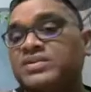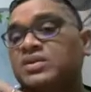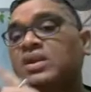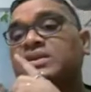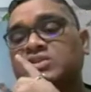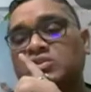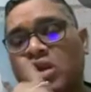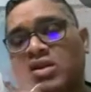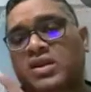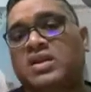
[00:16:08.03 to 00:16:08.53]
It is
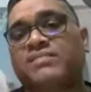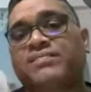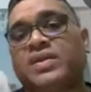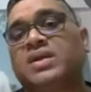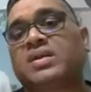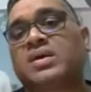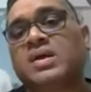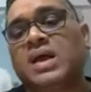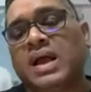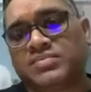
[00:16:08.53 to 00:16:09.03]
not renal failure.
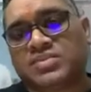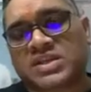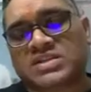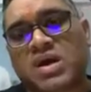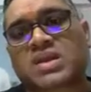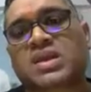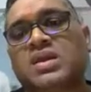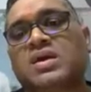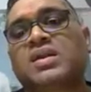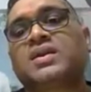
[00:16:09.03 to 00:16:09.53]
I'm just
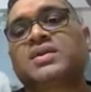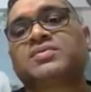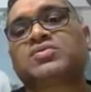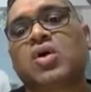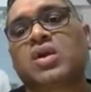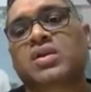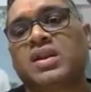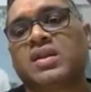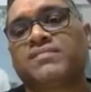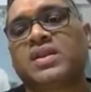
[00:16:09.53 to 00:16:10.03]
marking here. It is not
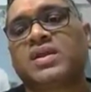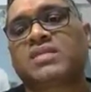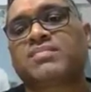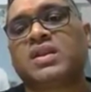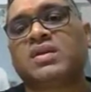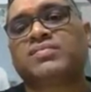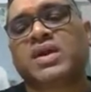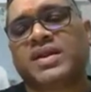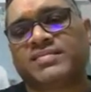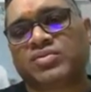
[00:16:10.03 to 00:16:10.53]
renal failure. Many of
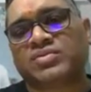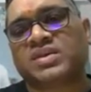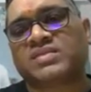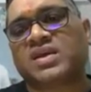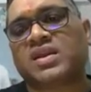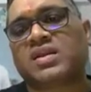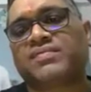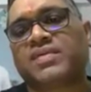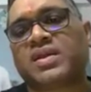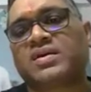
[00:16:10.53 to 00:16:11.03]
the guidebooks they say
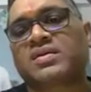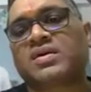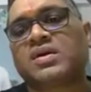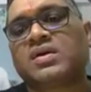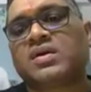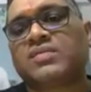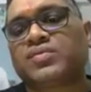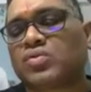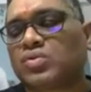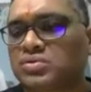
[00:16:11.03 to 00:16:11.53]
renal failure.
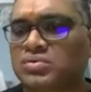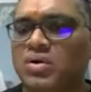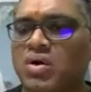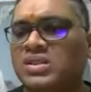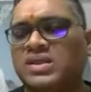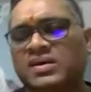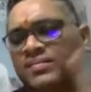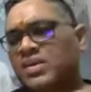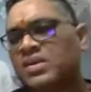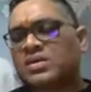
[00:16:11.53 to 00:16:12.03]
If you go through all
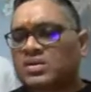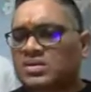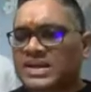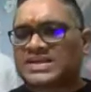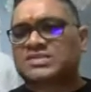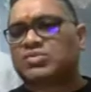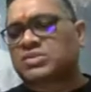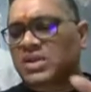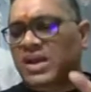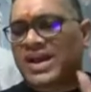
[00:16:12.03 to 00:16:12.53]
the
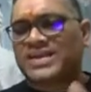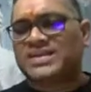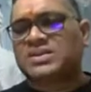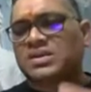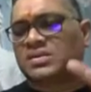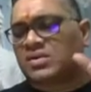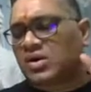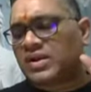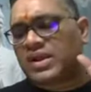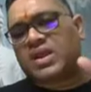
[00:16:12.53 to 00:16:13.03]
textbooks in Harrison
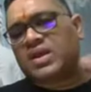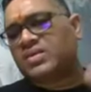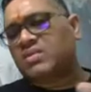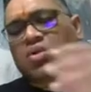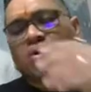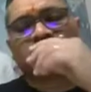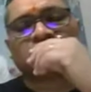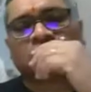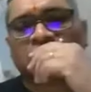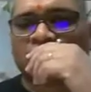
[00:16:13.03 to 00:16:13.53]
or any other book
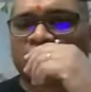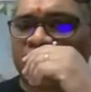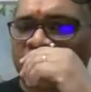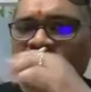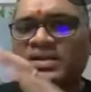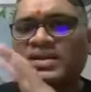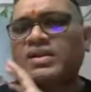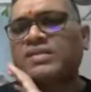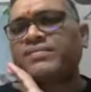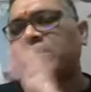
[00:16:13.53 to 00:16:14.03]
also, you will find that
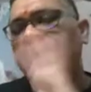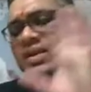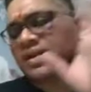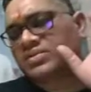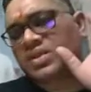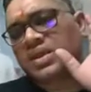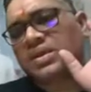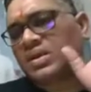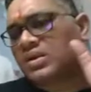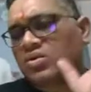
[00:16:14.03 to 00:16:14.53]
renal failure is the
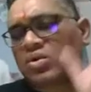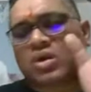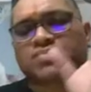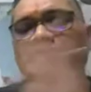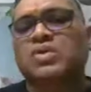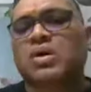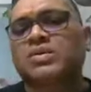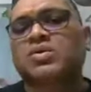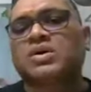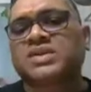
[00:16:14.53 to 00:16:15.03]
not most
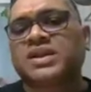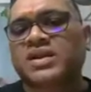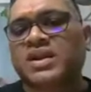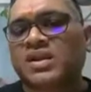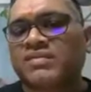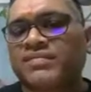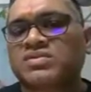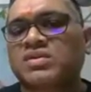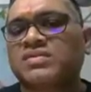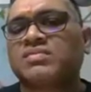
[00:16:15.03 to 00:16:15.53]
common cause. Recurrent
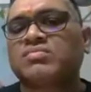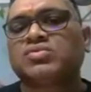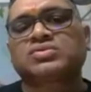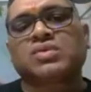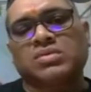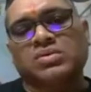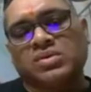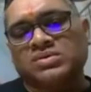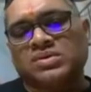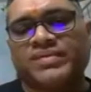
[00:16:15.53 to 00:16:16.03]
infection is the most common
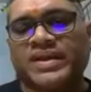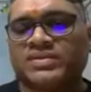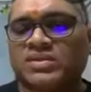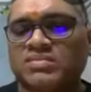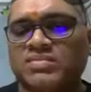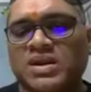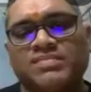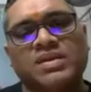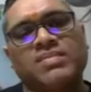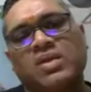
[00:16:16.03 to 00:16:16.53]
cause of death in the
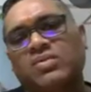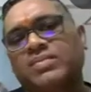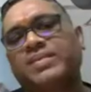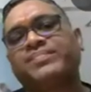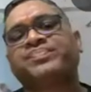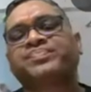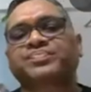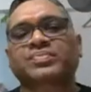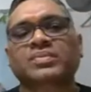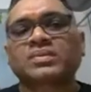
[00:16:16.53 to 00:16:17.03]
multiple myeloma.
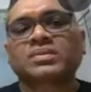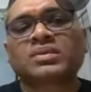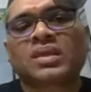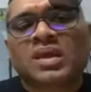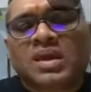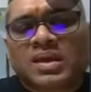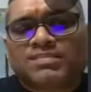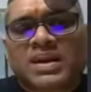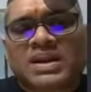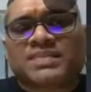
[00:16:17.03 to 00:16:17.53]

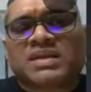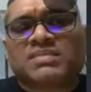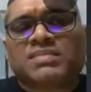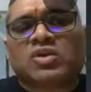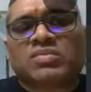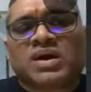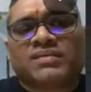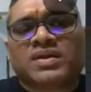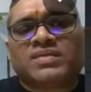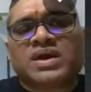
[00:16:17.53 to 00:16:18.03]
Multiple myeloma,
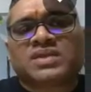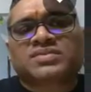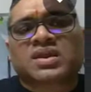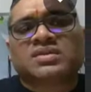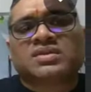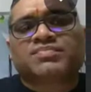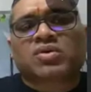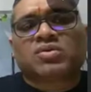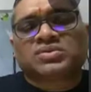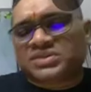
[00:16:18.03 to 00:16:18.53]
when we are checking the
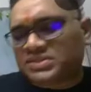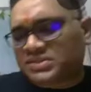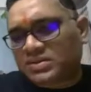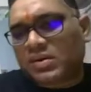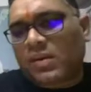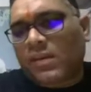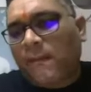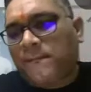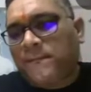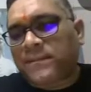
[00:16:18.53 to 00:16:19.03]
prognosis,
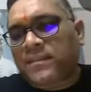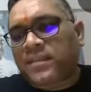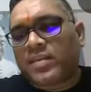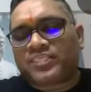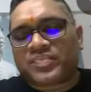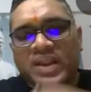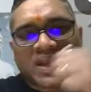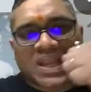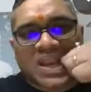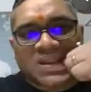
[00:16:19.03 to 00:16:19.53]

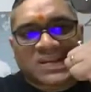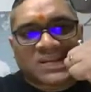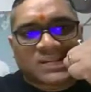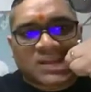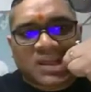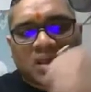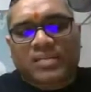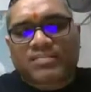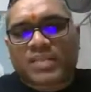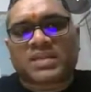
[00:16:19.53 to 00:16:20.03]
right?
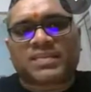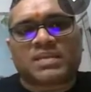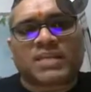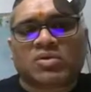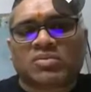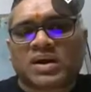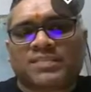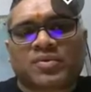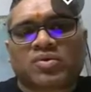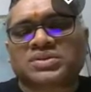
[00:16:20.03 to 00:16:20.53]
Multiple myeloma
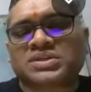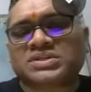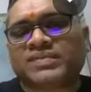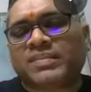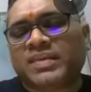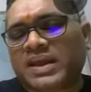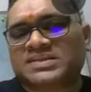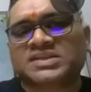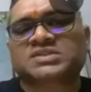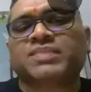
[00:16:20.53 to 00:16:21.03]
prognosis will be
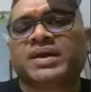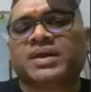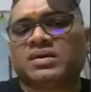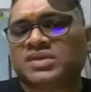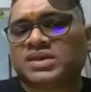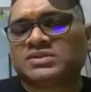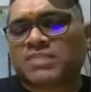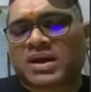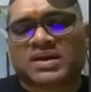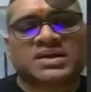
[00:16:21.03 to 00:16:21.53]
assessed by these
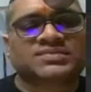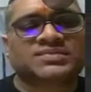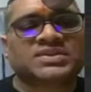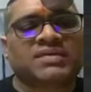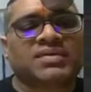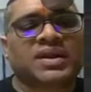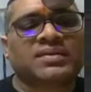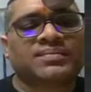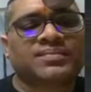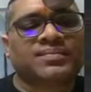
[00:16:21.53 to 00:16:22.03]
markers which I have written.